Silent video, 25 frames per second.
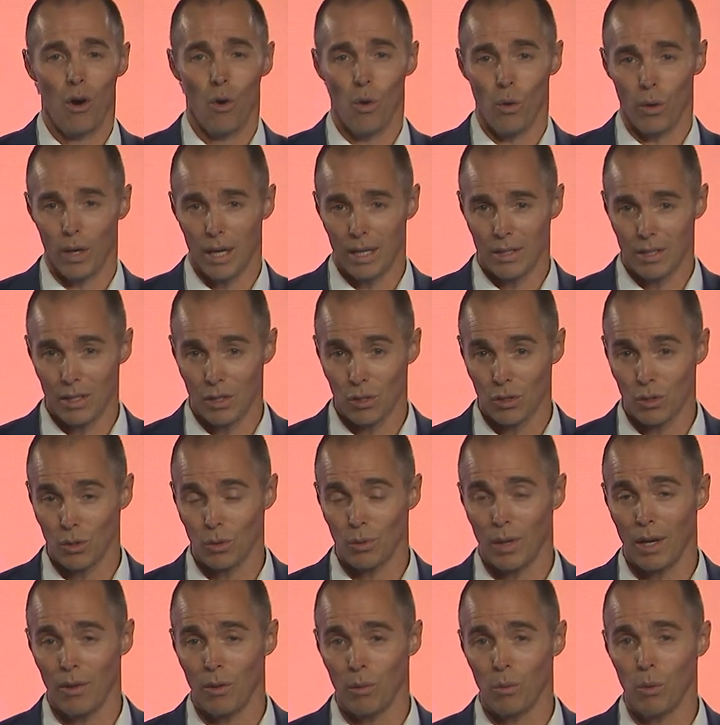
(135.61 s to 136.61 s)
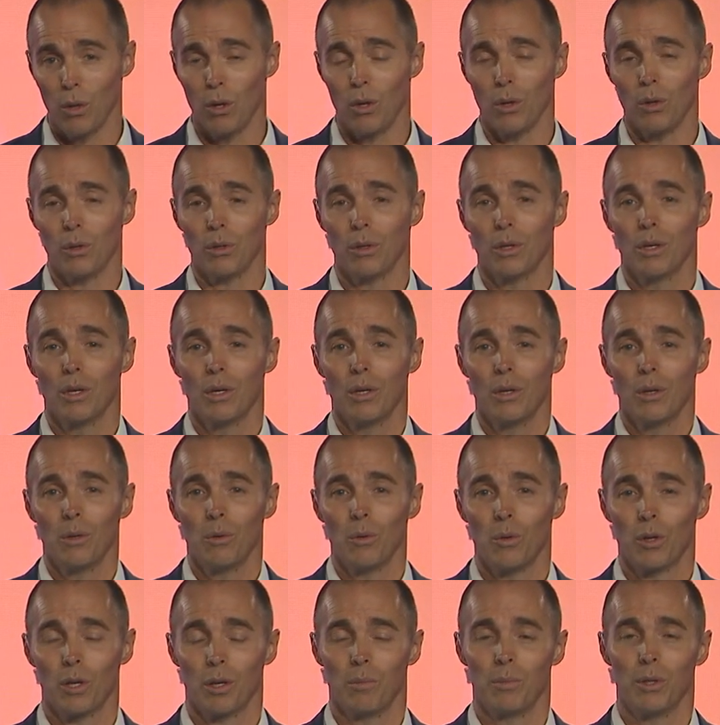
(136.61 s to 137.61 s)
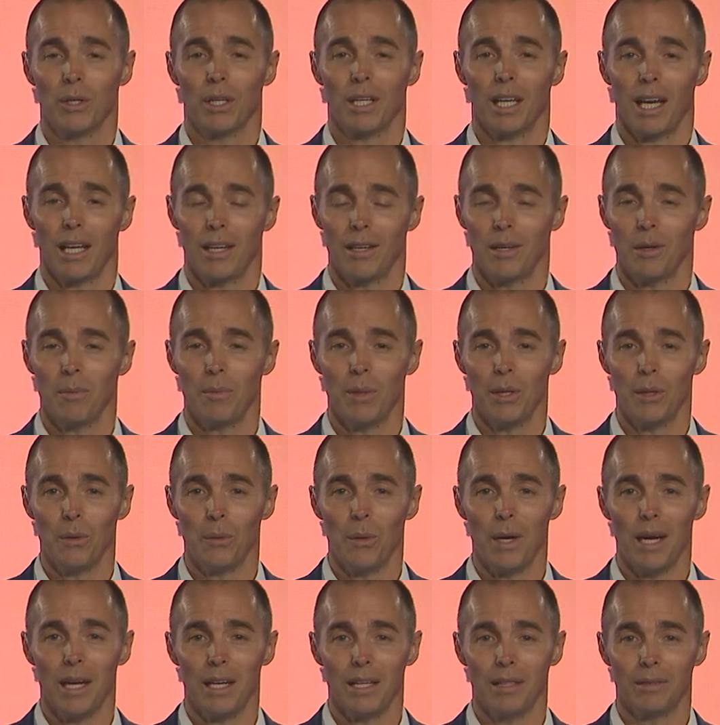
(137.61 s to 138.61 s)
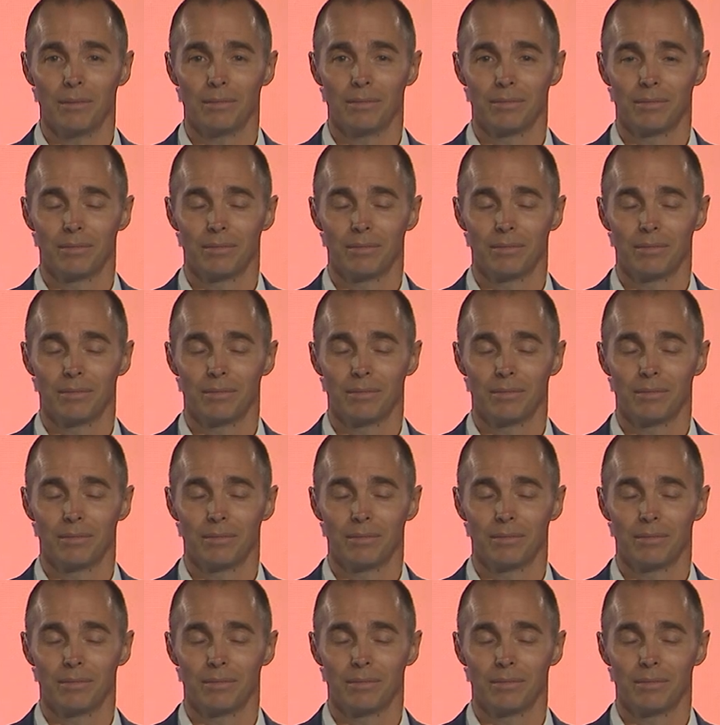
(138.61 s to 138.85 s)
organizations around the world will communicate in a better way.